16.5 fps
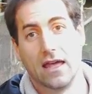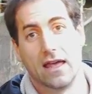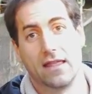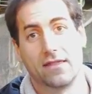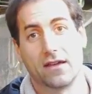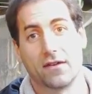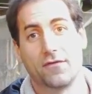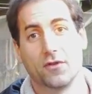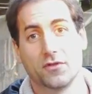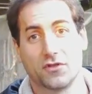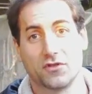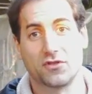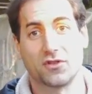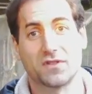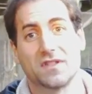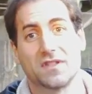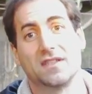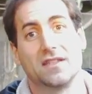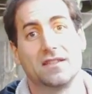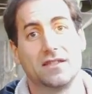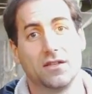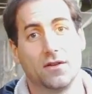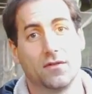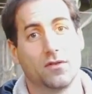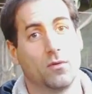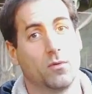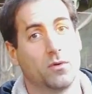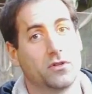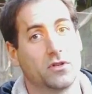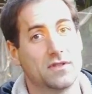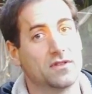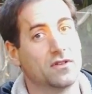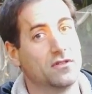And therefore the toxicity of the
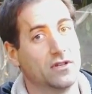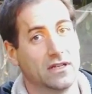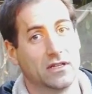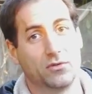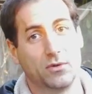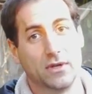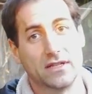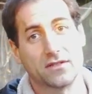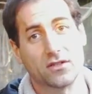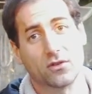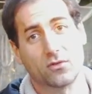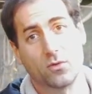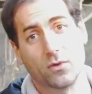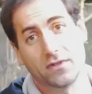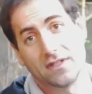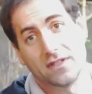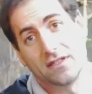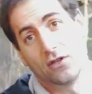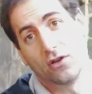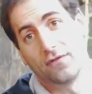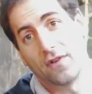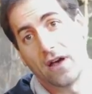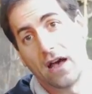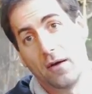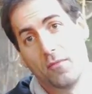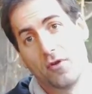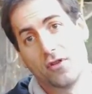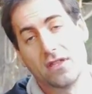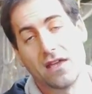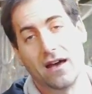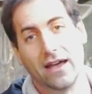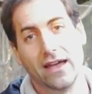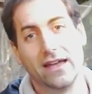water is going to increase, the quantity of
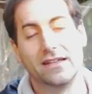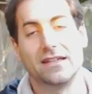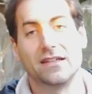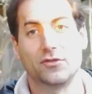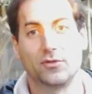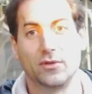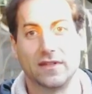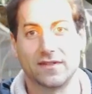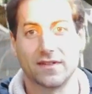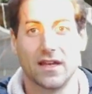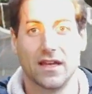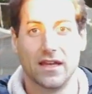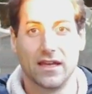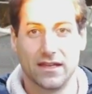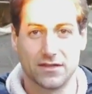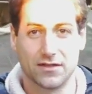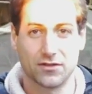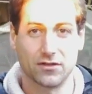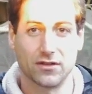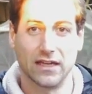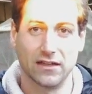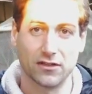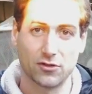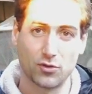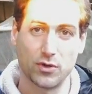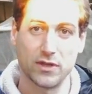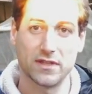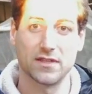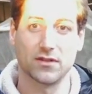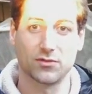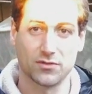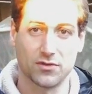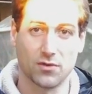ammonia and nitrate is going to increase
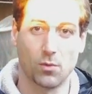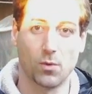into the